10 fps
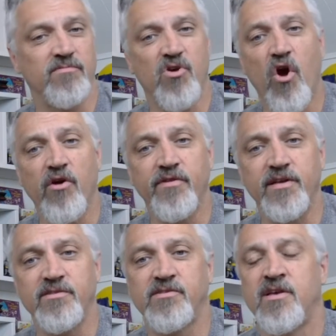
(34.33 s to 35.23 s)

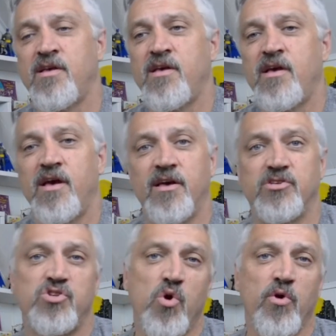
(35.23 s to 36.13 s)
carvings,
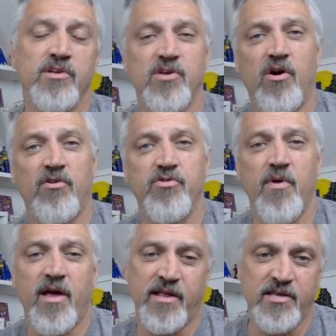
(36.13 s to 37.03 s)
stories all
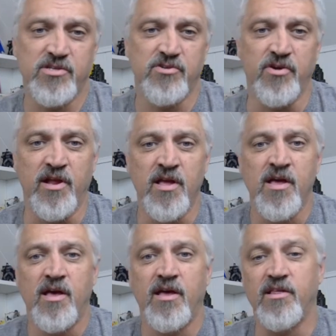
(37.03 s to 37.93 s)
throughout history
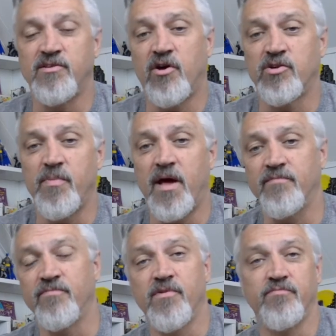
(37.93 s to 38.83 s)
that talked about